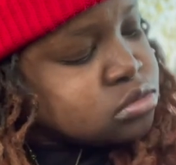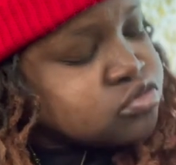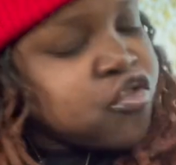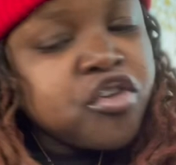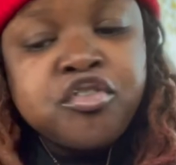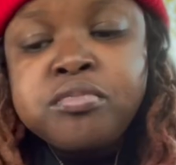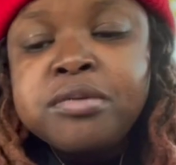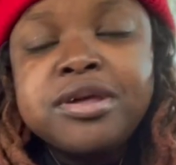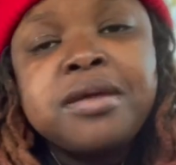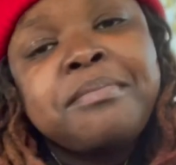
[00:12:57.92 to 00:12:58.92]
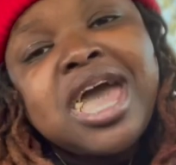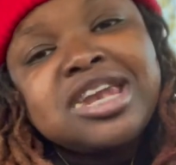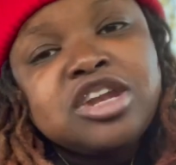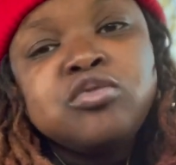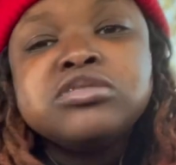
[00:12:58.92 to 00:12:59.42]
For the few people in the back
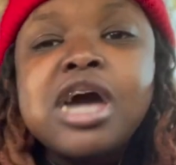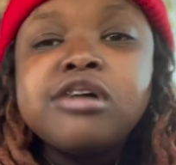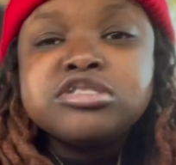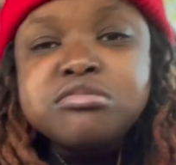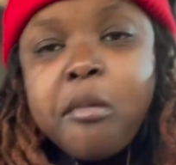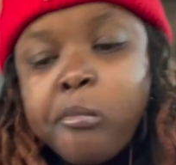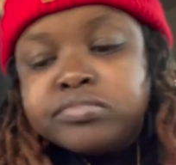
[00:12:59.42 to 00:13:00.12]
that do talk to me,